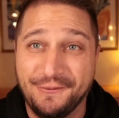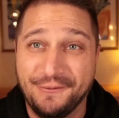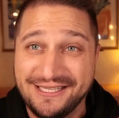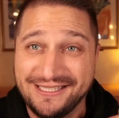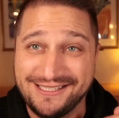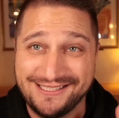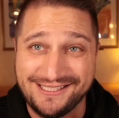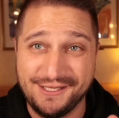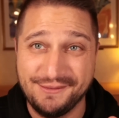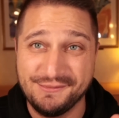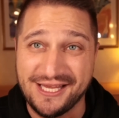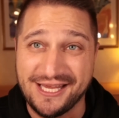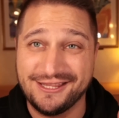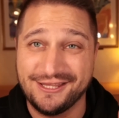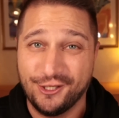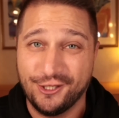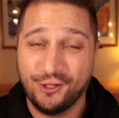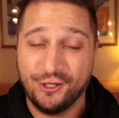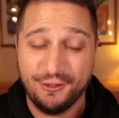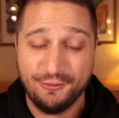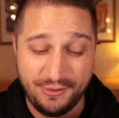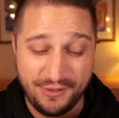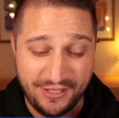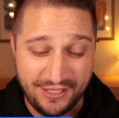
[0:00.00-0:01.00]
It seems like there
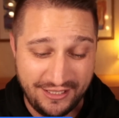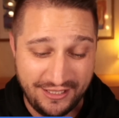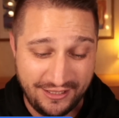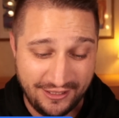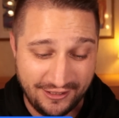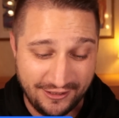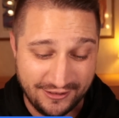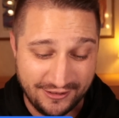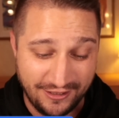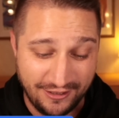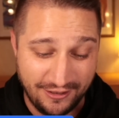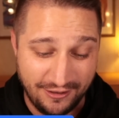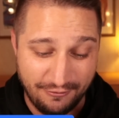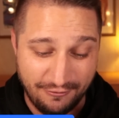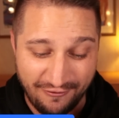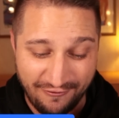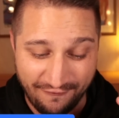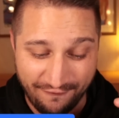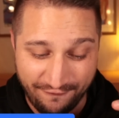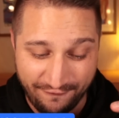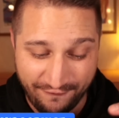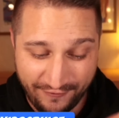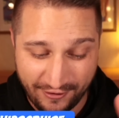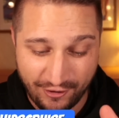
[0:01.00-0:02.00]
could be
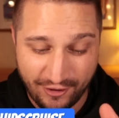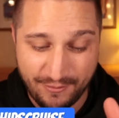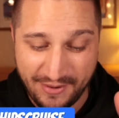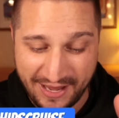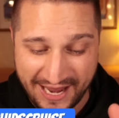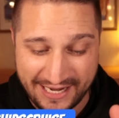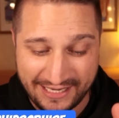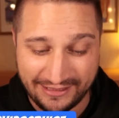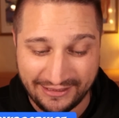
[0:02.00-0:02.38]
very bad